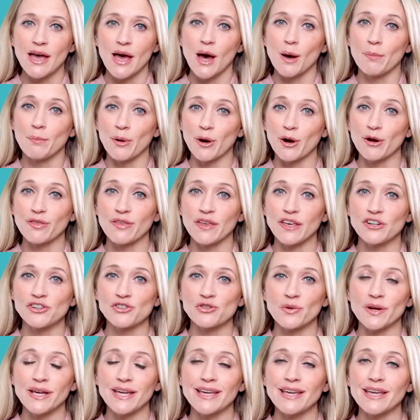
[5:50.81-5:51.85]
A birth
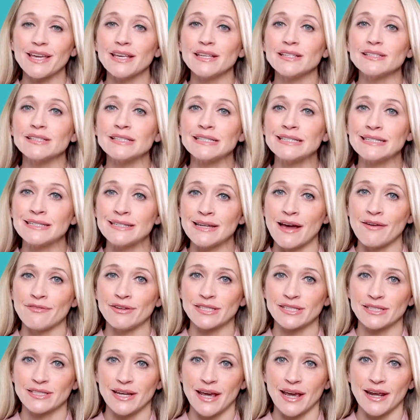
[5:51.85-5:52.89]
injury is
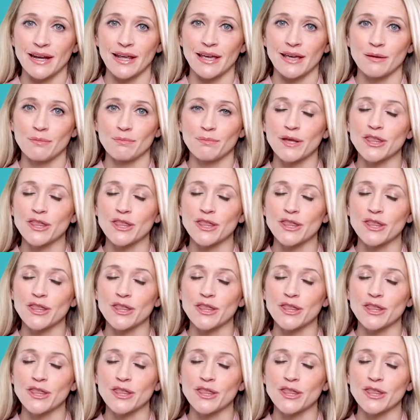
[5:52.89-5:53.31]
devastating,